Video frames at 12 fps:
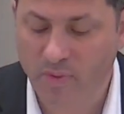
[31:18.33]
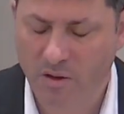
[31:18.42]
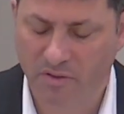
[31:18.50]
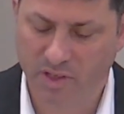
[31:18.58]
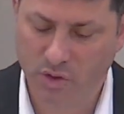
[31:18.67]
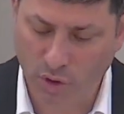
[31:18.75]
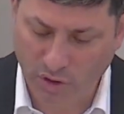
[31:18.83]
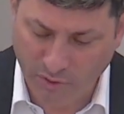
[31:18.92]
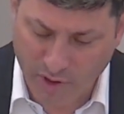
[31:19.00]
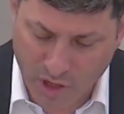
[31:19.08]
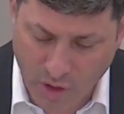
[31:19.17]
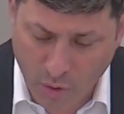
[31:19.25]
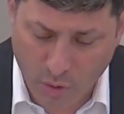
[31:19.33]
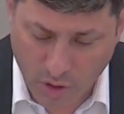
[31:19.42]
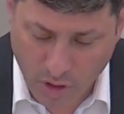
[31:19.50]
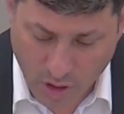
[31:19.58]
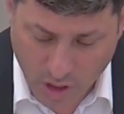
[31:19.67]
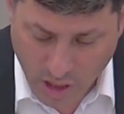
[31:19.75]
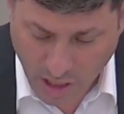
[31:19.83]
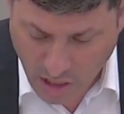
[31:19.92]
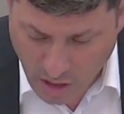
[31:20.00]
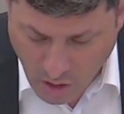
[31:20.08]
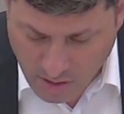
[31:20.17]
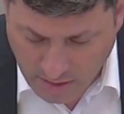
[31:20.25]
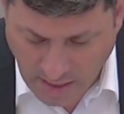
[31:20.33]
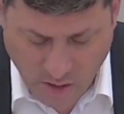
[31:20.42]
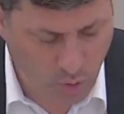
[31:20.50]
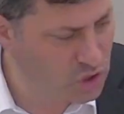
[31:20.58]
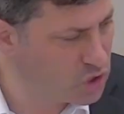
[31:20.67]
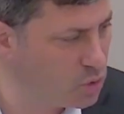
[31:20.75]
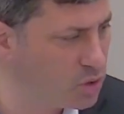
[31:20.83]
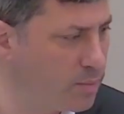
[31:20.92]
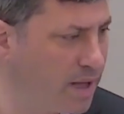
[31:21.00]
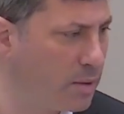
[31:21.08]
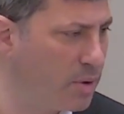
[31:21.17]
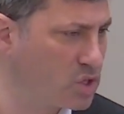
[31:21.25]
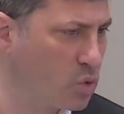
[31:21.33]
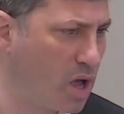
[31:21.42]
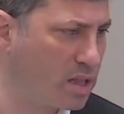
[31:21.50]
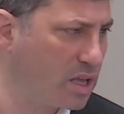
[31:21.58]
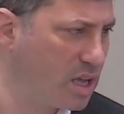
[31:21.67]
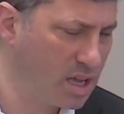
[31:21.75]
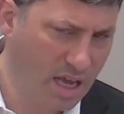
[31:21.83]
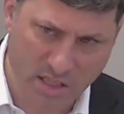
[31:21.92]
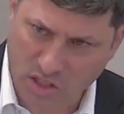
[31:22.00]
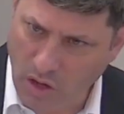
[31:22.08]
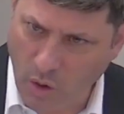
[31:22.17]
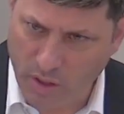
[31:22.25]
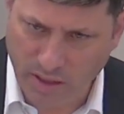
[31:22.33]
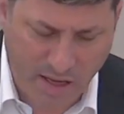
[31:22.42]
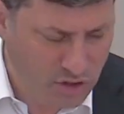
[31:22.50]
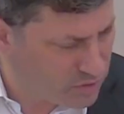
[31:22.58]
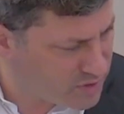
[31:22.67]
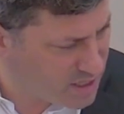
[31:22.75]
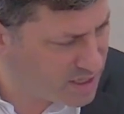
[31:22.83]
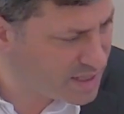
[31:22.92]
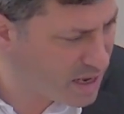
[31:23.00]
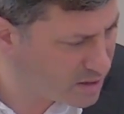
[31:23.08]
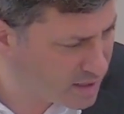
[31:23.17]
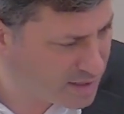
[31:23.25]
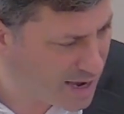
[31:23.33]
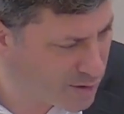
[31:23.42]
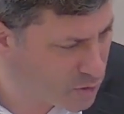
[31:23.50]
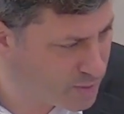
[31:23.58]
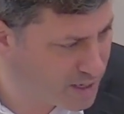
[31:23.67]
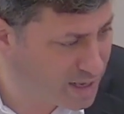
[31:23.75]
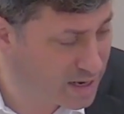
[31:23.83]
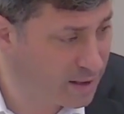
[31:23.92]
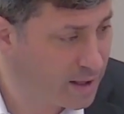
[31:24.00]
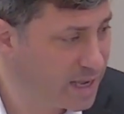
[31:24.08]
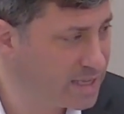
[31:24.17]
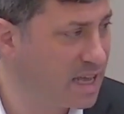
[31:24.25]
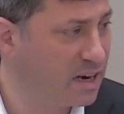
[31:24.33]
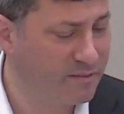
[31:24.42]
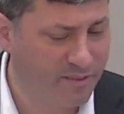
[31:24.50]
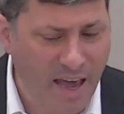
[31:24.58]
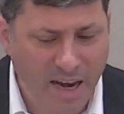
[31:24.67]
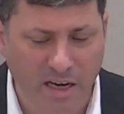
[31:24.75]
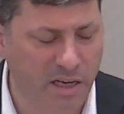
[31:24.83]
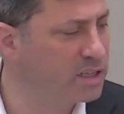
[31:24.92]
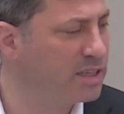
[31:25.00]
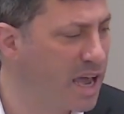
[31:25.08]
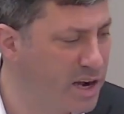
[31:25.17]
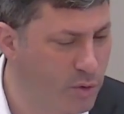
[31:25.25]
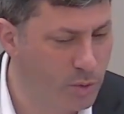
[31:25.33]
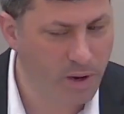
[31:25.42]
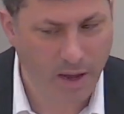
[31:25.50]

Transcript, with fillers: If he's doing it for you, he knows that that's what you, the Balabas, want. He has no intention of sitting down in your dining room and eating. He's not invited in your dining room.